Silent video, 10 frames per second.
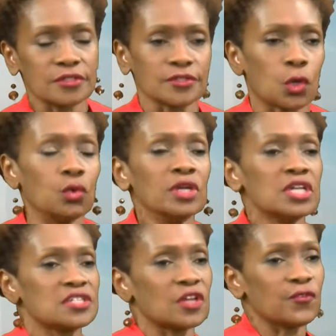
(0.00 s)
So
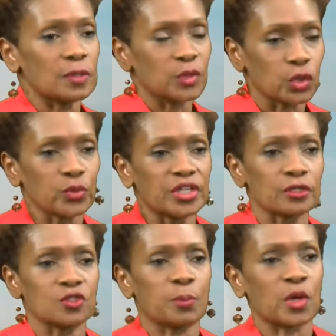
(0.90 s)
say from career
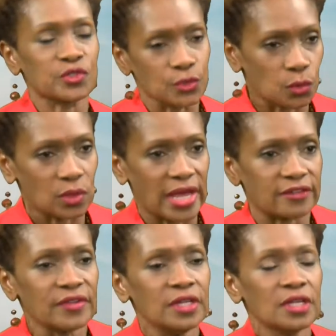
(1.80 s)
to personal life,
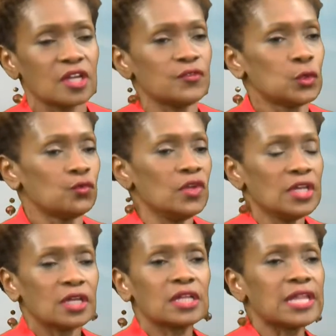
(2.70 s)
if you've
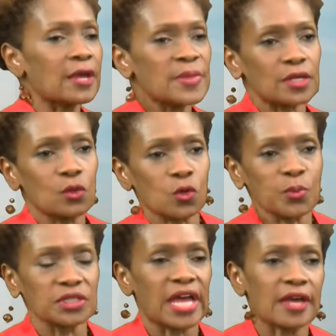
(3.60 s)
climbed that
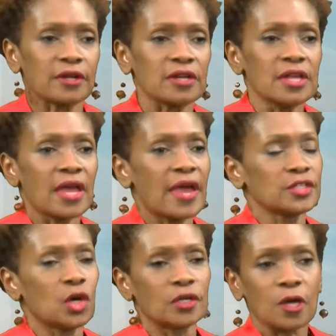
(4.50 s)
corporate ladder and
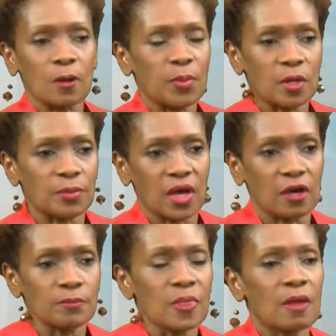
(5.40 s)
gone up, up,
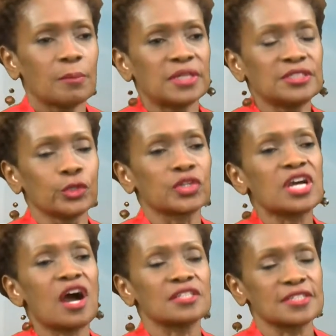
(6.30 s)
up, but you're
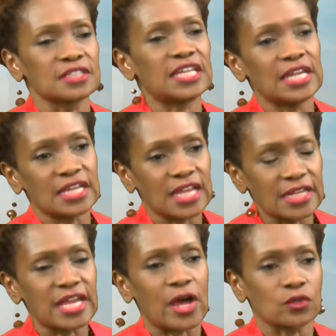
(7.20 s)
constantly in
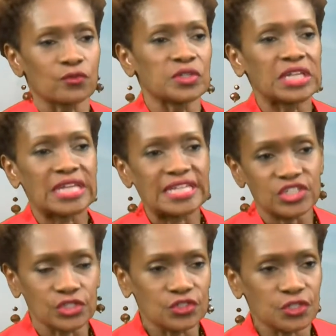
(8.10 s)
and out of
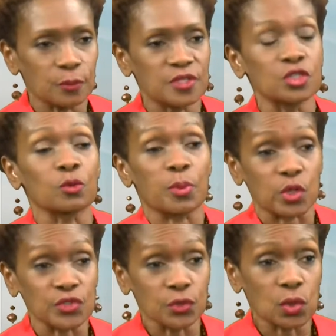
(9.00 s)
relationships in your
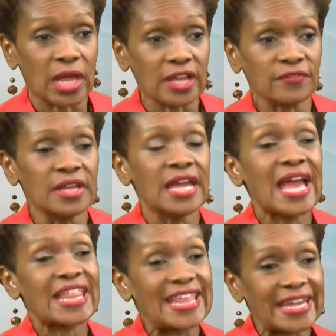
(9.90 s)
personal life,
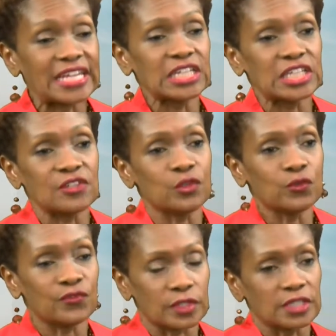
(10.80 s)
that can leave you
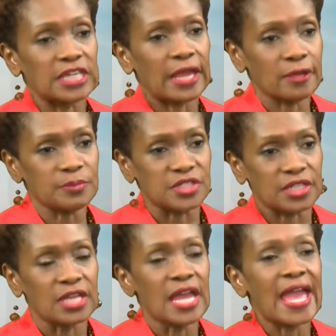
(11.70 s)
feeling
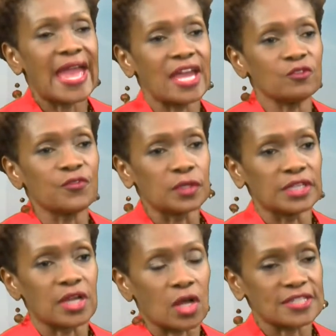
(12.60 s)
empty and
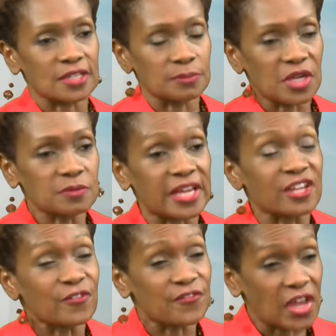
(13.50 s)
feeling sometimes like a
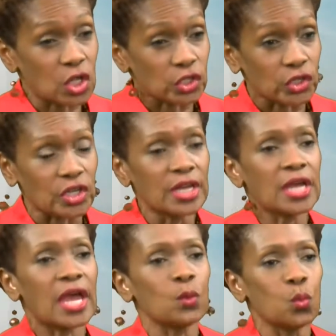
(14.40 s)
failure
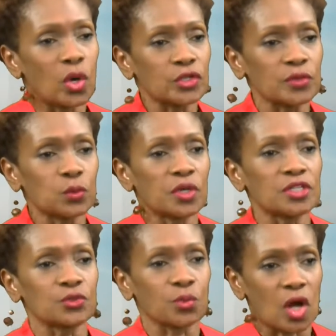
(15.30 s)
and wondering what
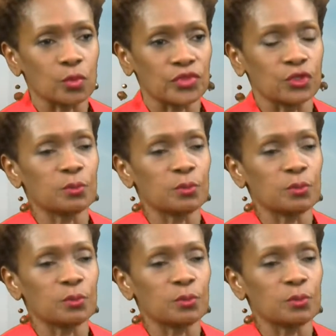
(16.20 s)
is wrong with you.